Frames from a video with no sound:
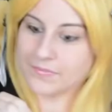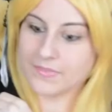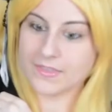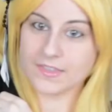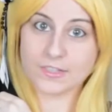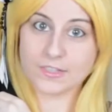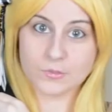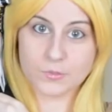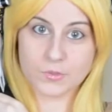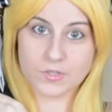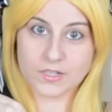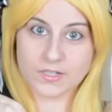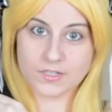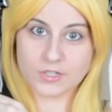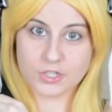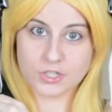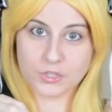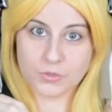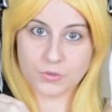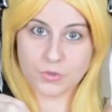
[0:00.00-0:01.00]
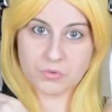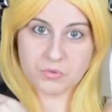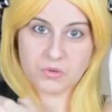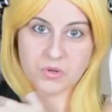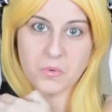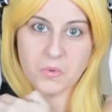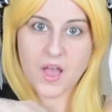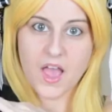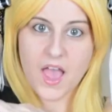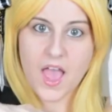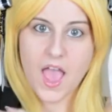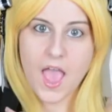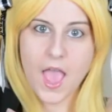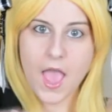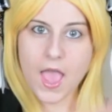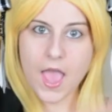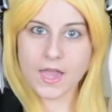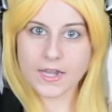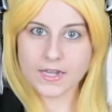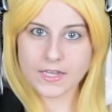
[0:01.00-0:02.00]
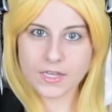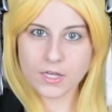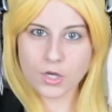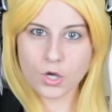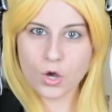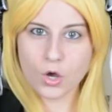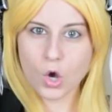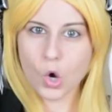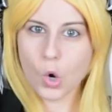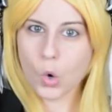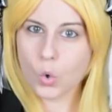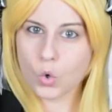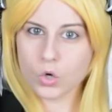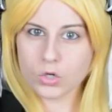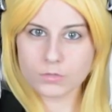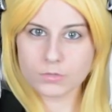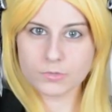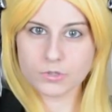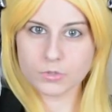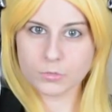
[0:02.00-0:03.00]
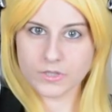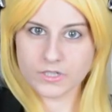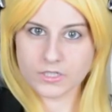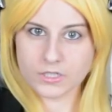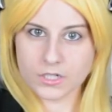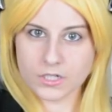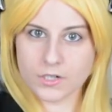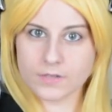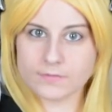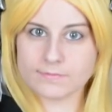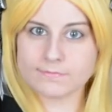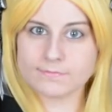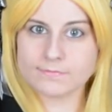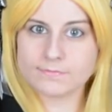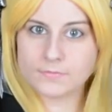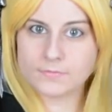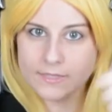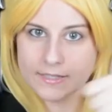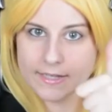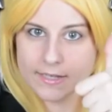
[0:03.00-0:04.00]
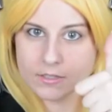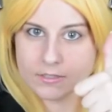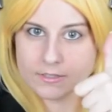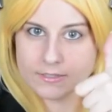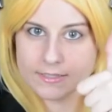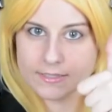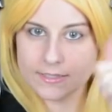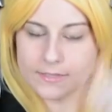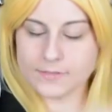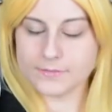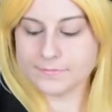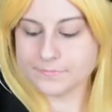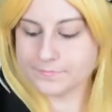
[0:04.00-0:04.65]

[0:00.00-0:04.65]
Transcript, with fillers: This will get you through any horrible winter, guaranteed.